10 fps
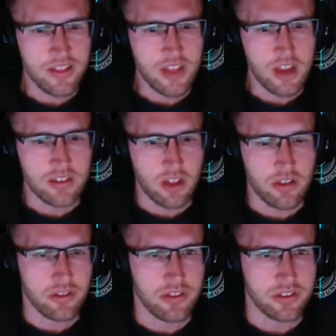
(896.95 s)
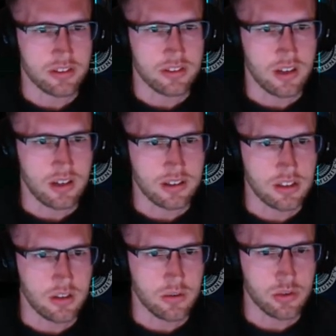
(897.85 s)
There's the other thing.
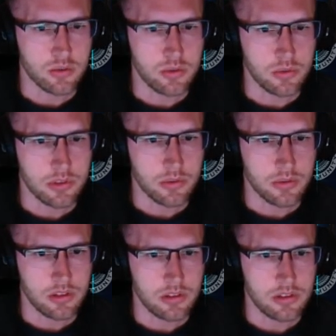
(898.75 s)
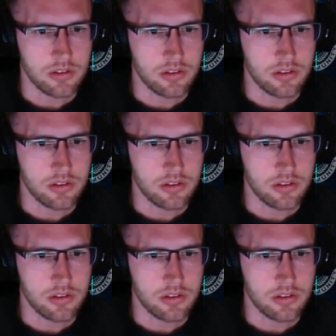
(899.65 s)
Actually, I'll show you one down here.